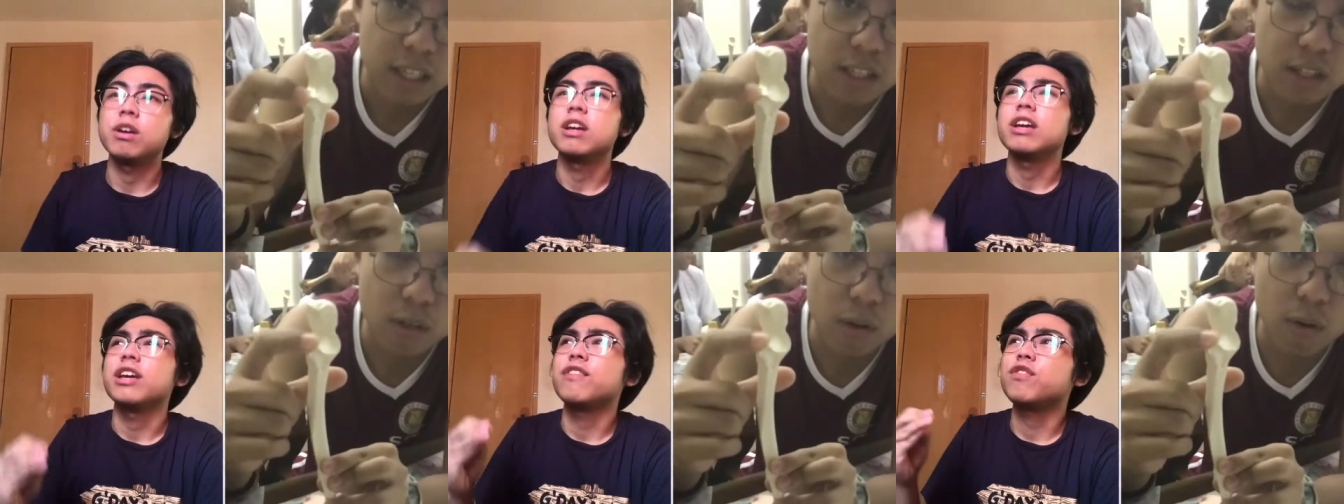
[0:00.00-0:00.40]

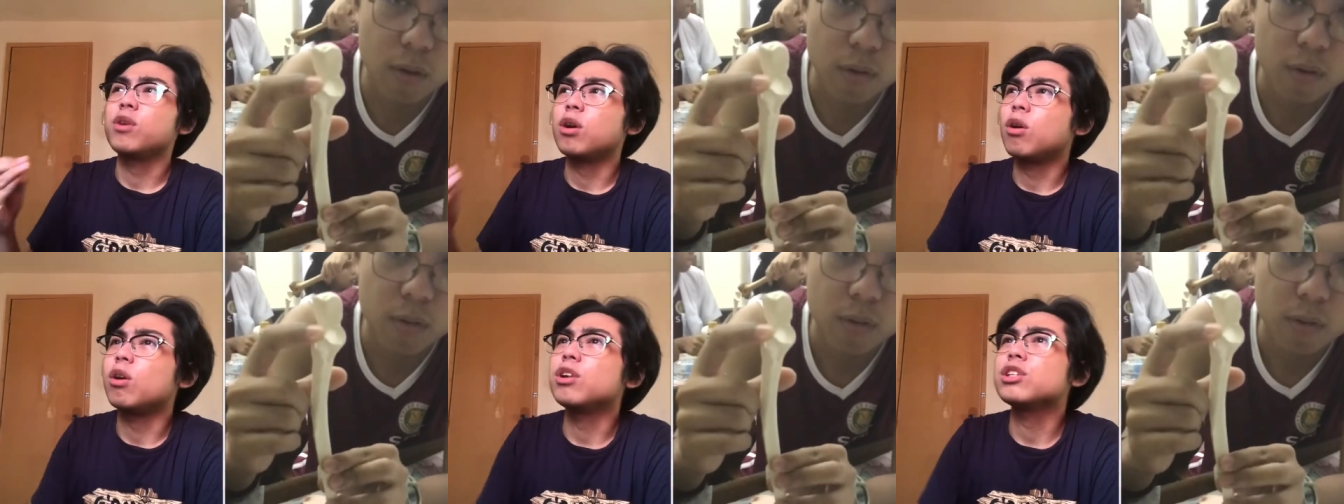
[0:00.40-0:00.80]
If
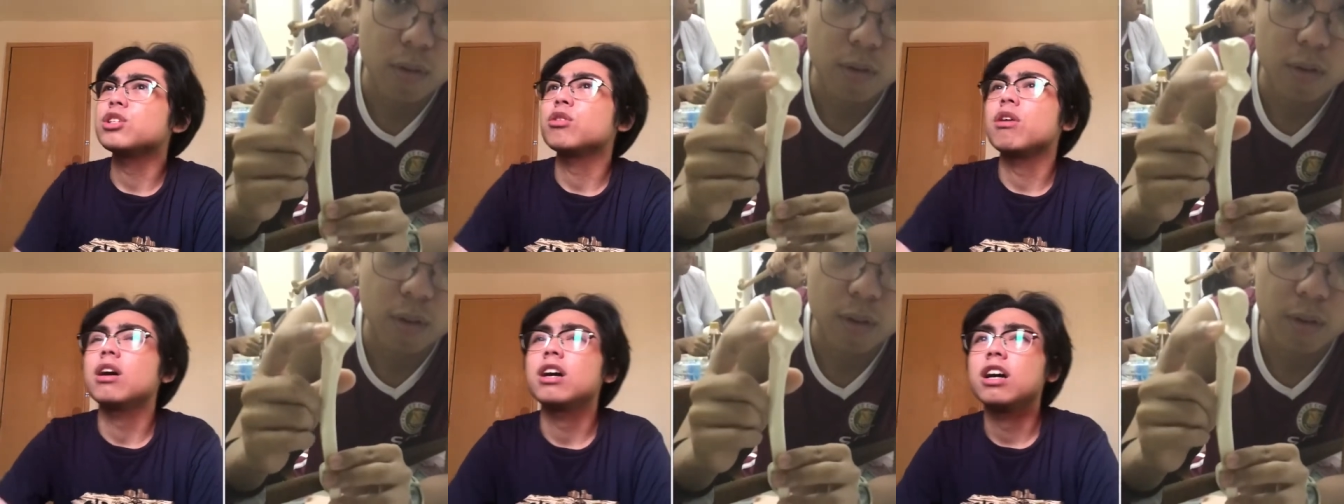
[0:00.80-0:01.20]
you're
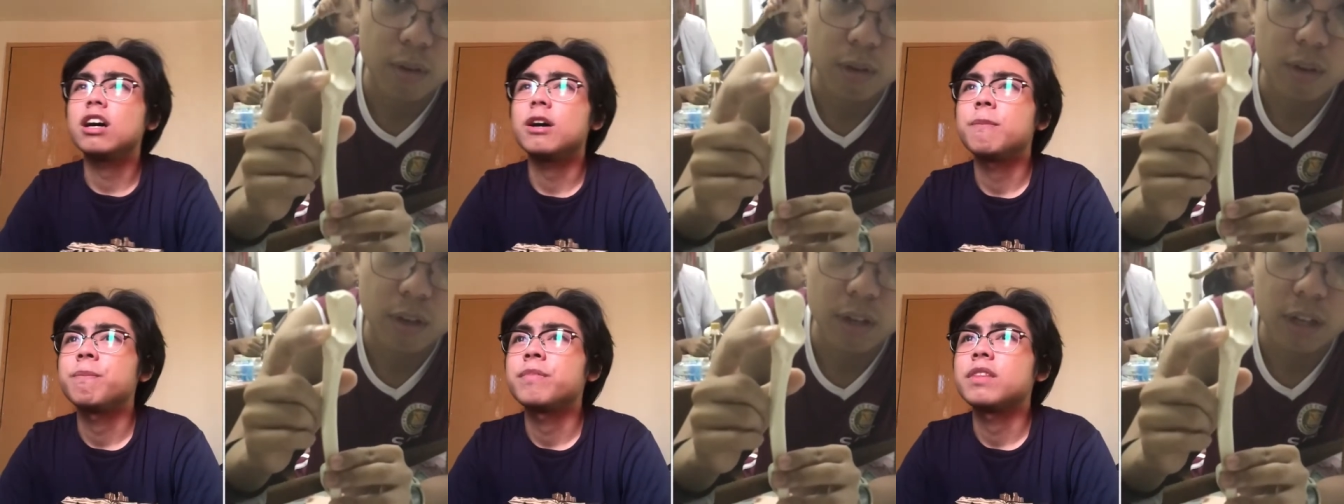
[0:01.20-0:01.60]
also
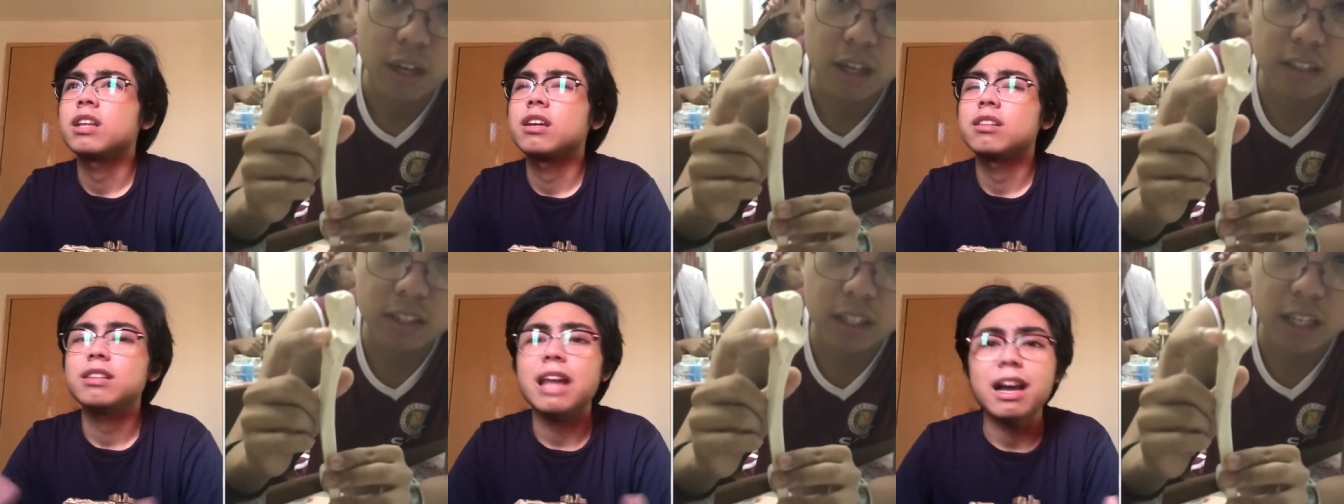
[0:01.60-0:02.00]
a
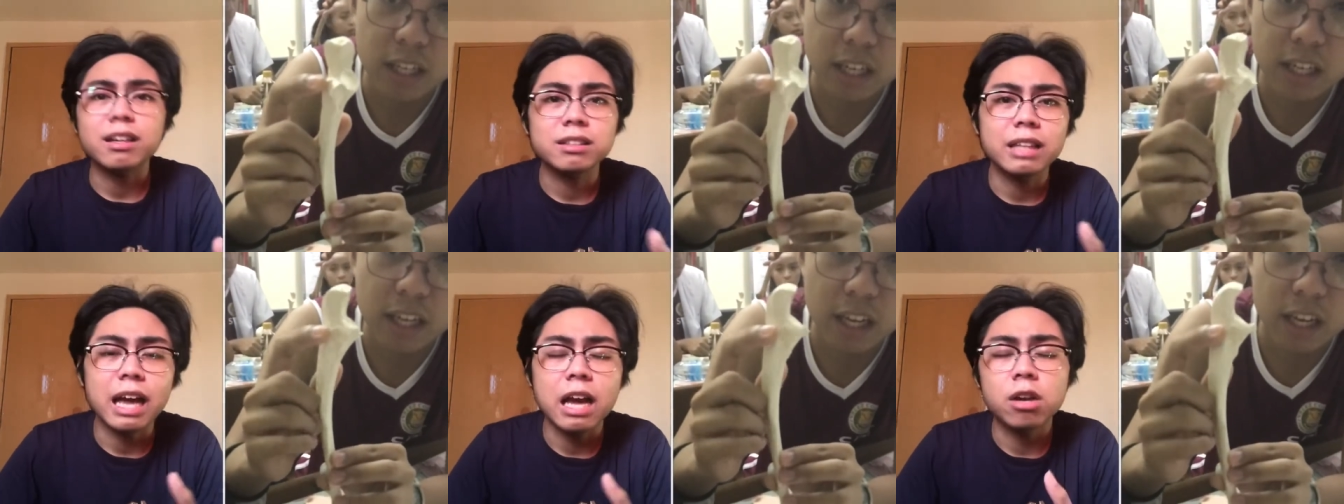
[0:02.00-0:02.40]

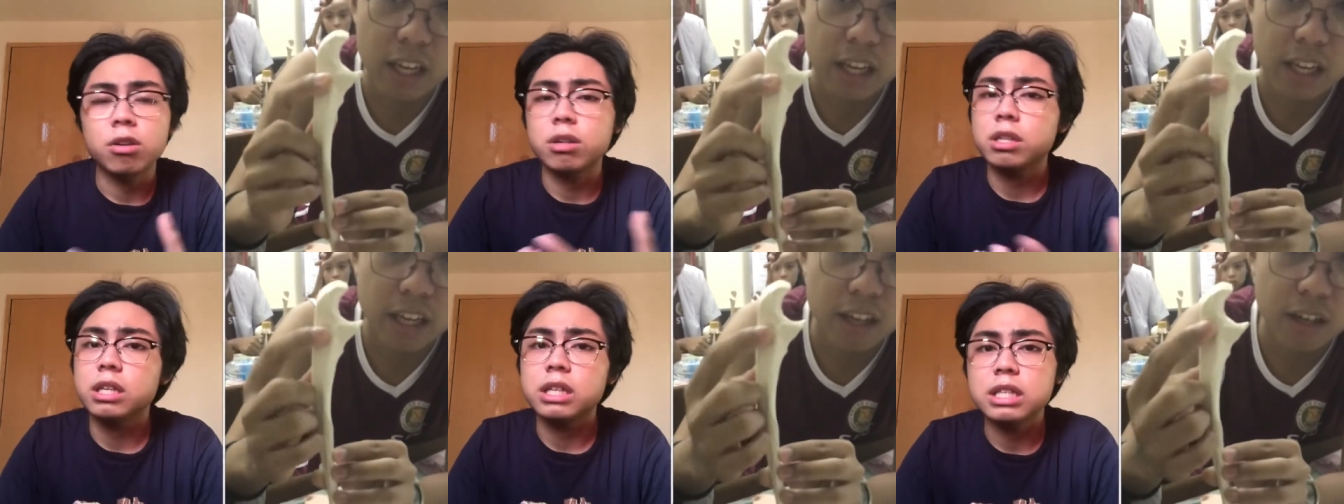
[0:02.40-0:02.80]
tactile or
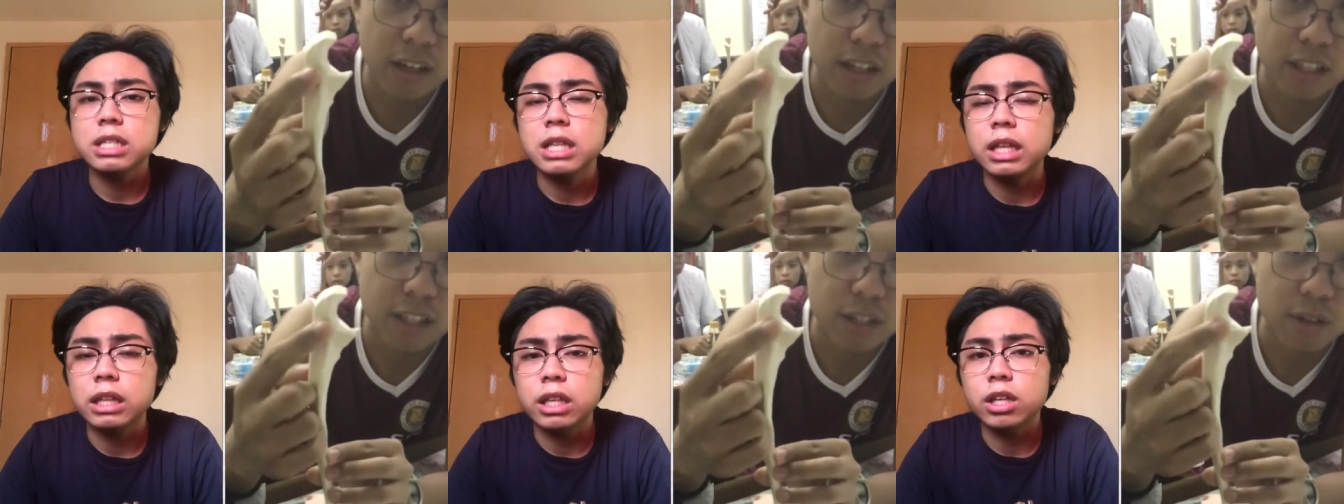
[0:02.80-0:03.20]

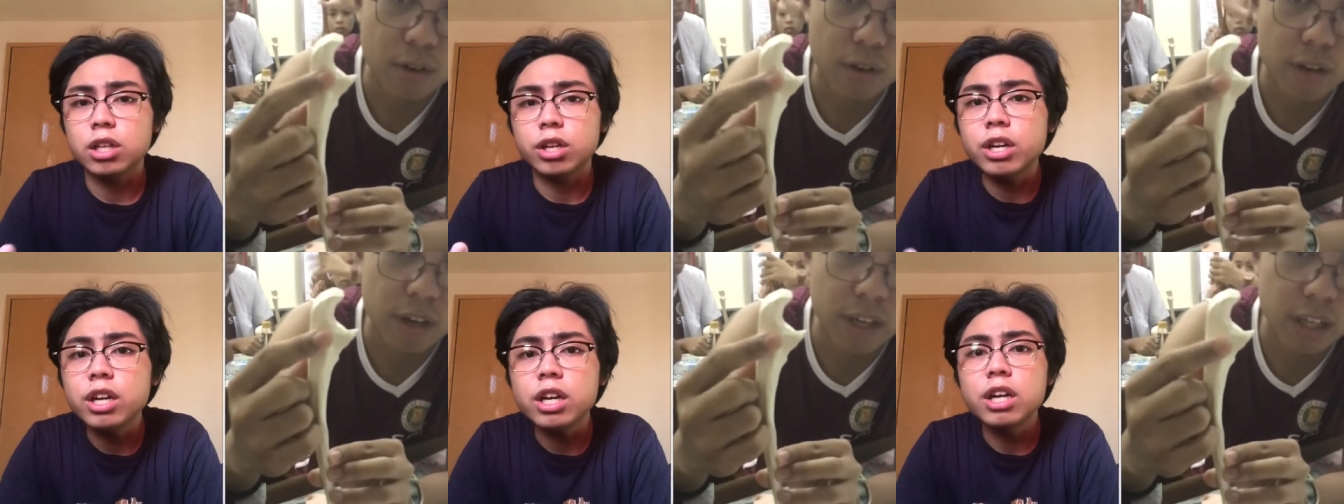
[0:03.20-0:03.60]
kinesthetic
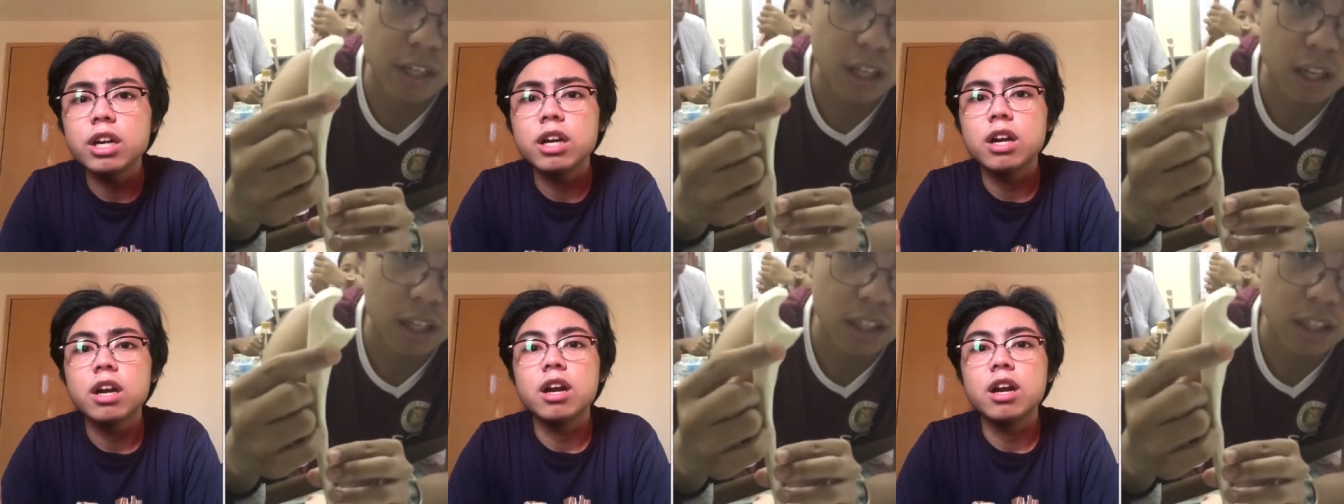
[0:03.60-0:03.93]
learner,